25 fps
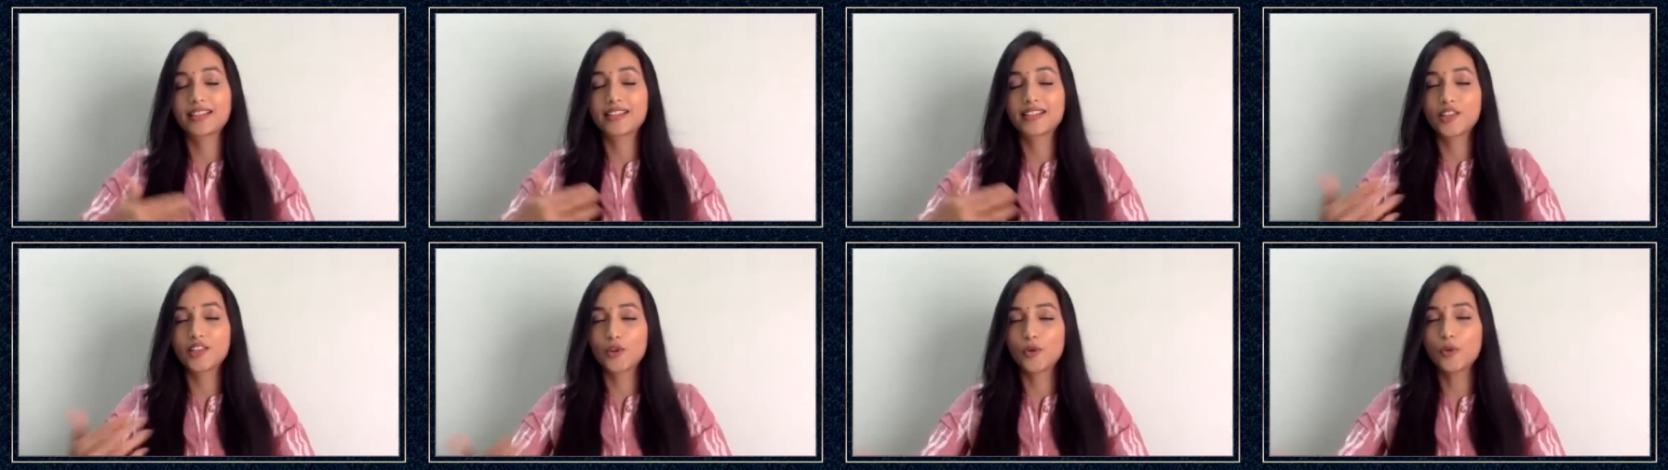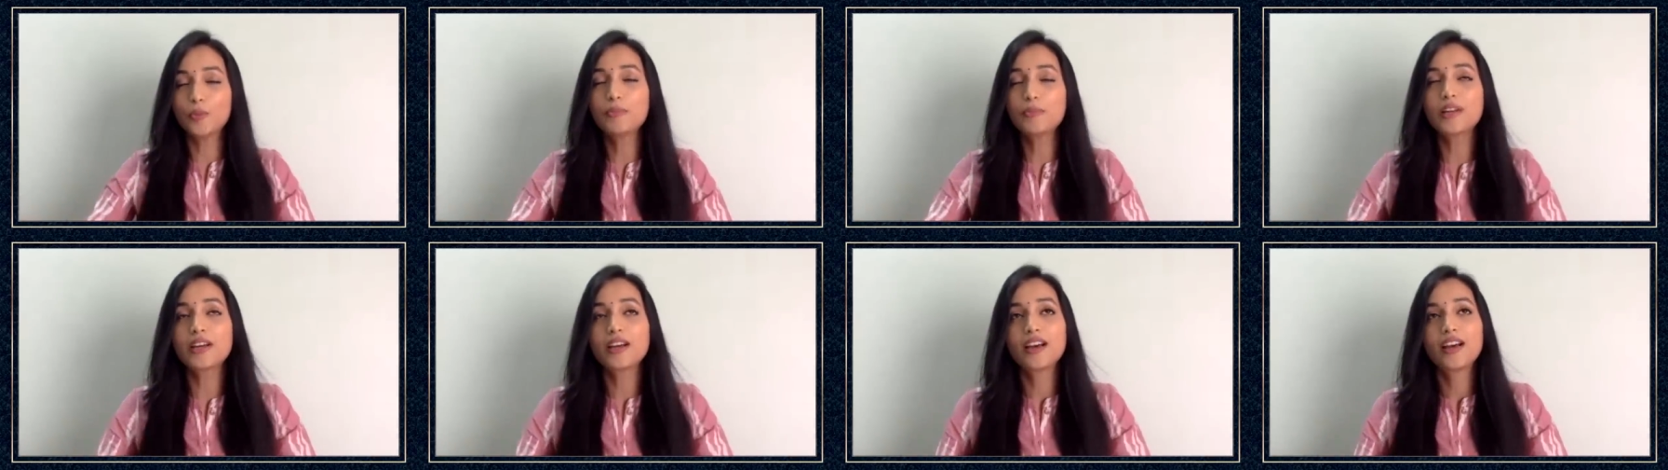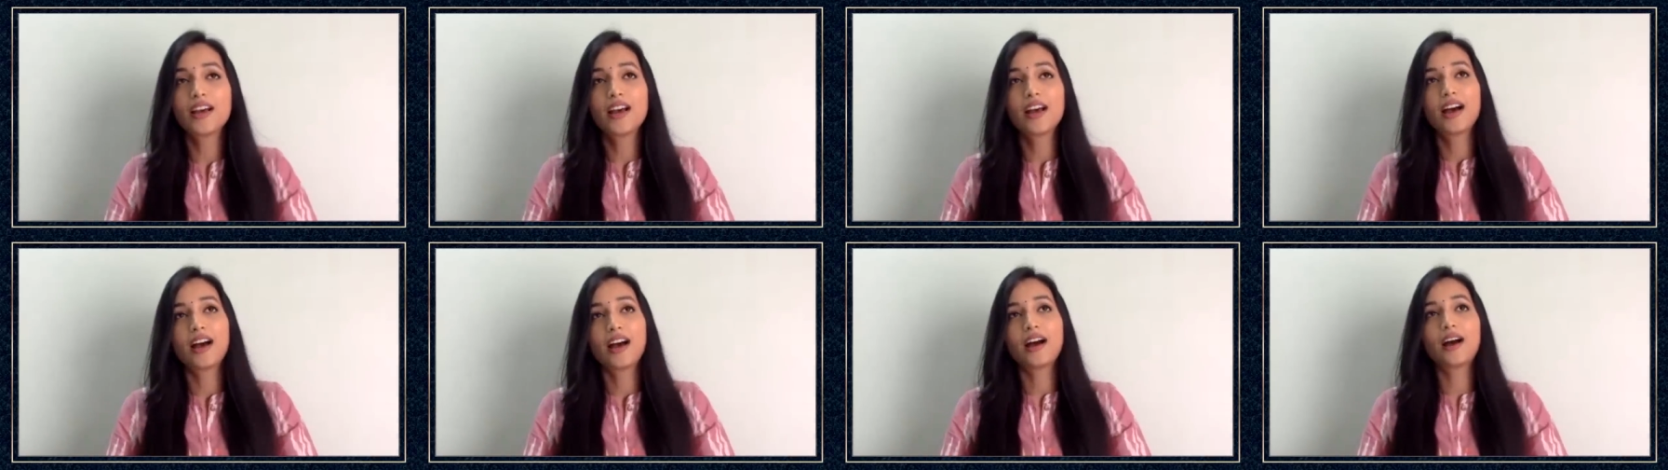resumed.
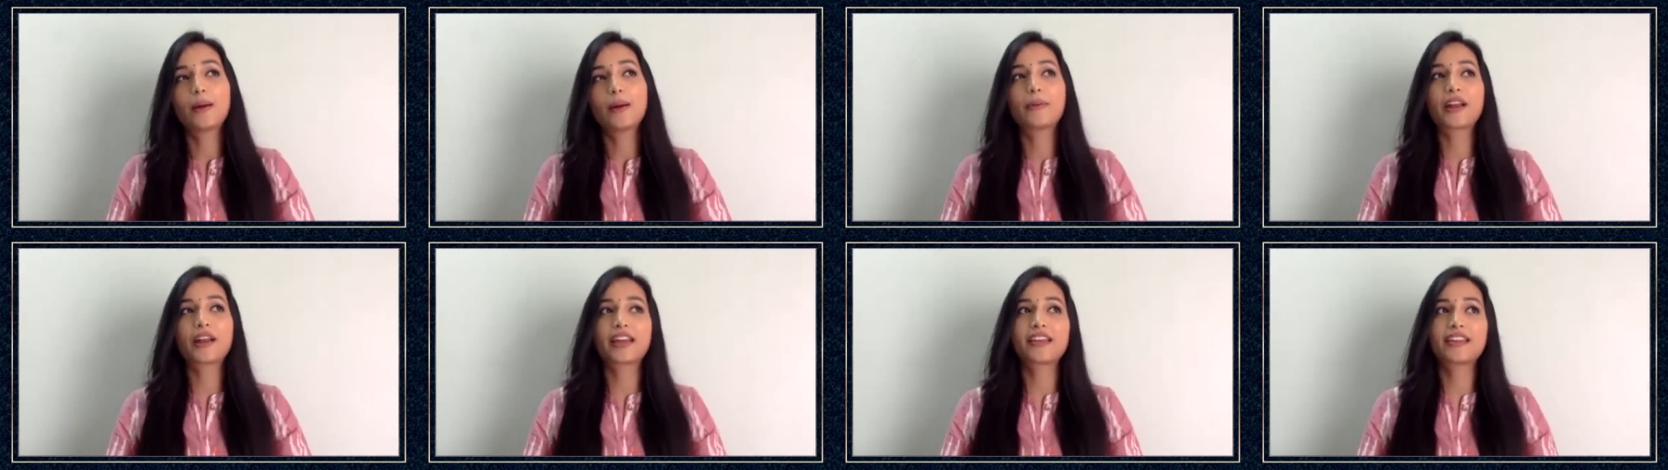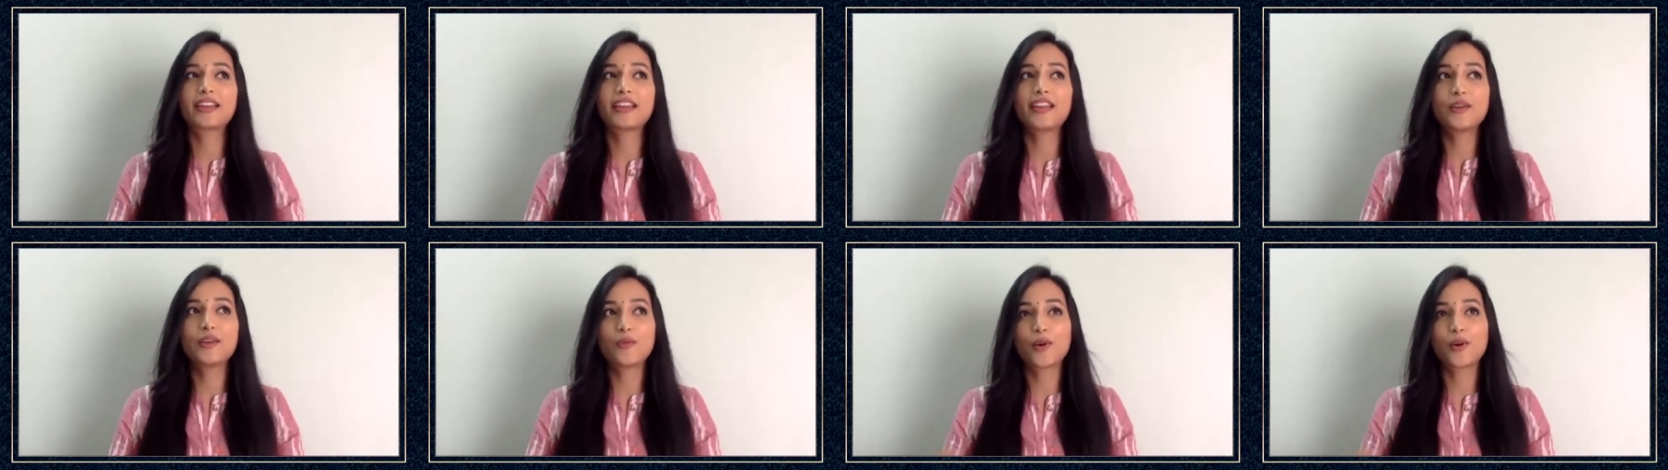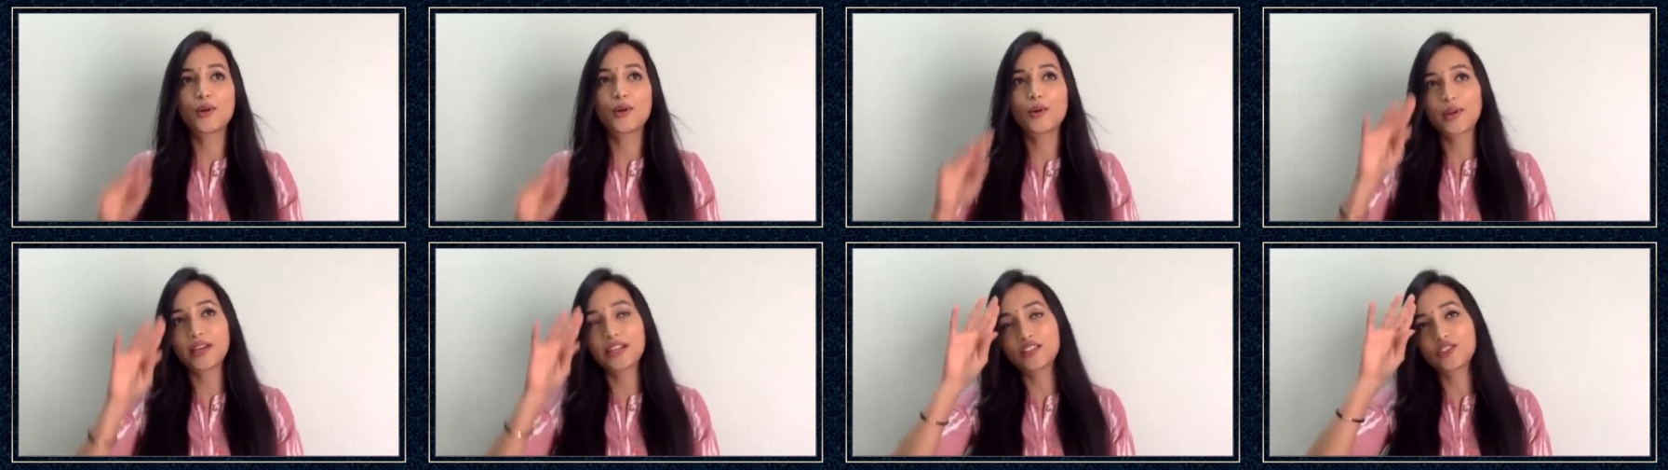Uh, but I really
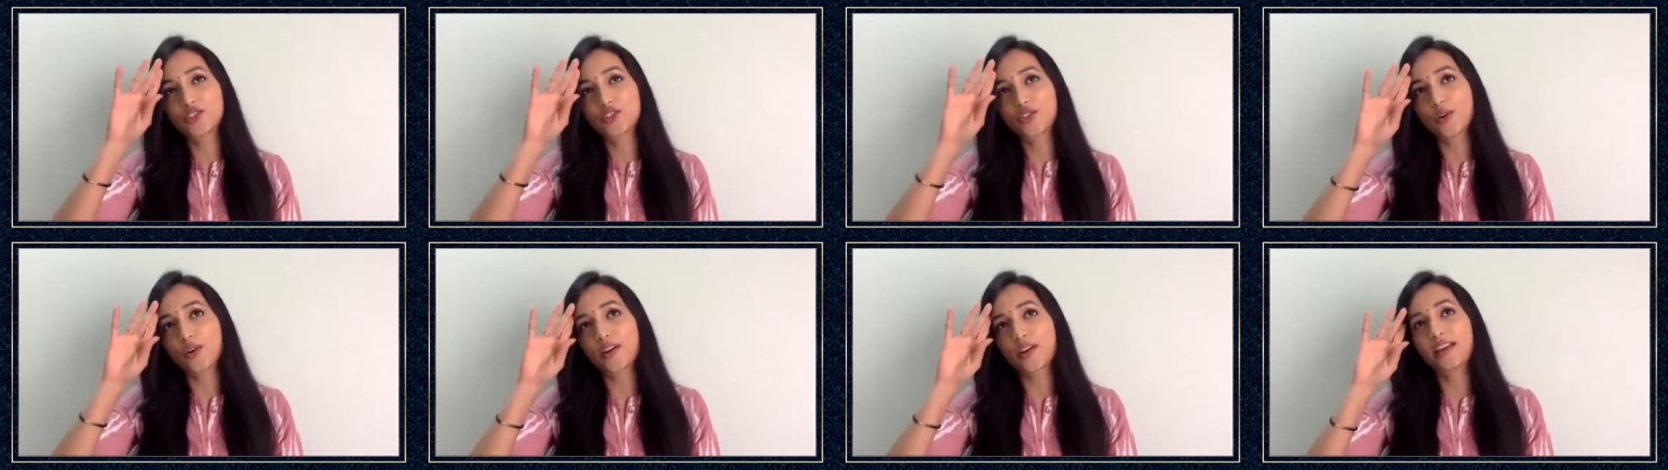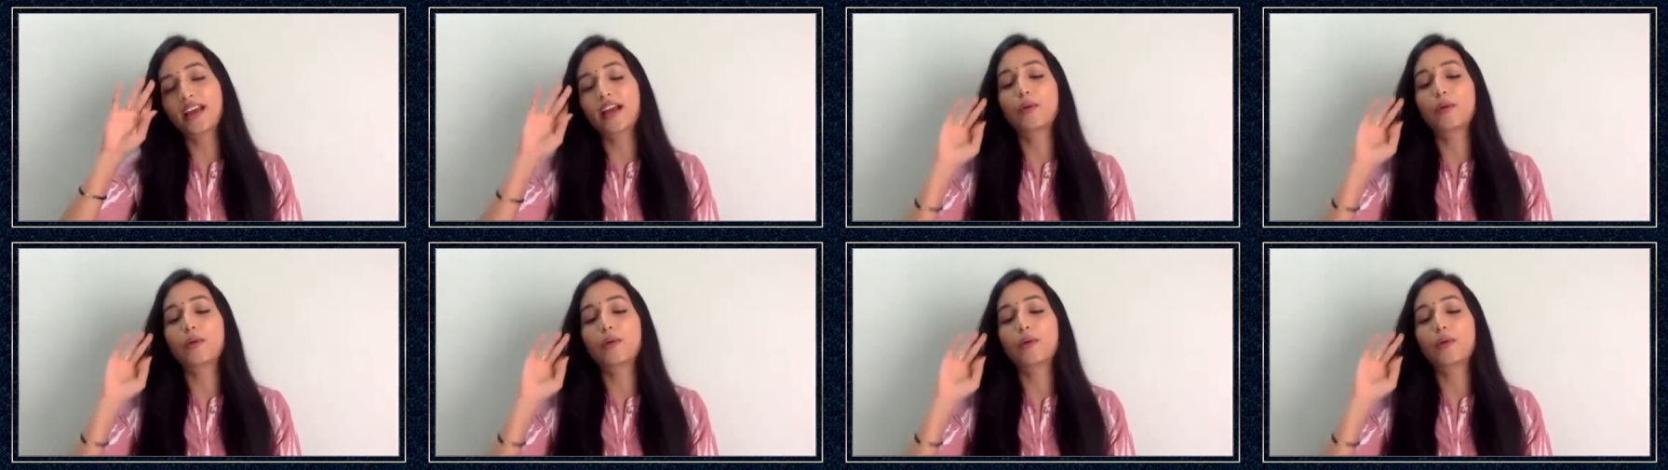want to enjoy.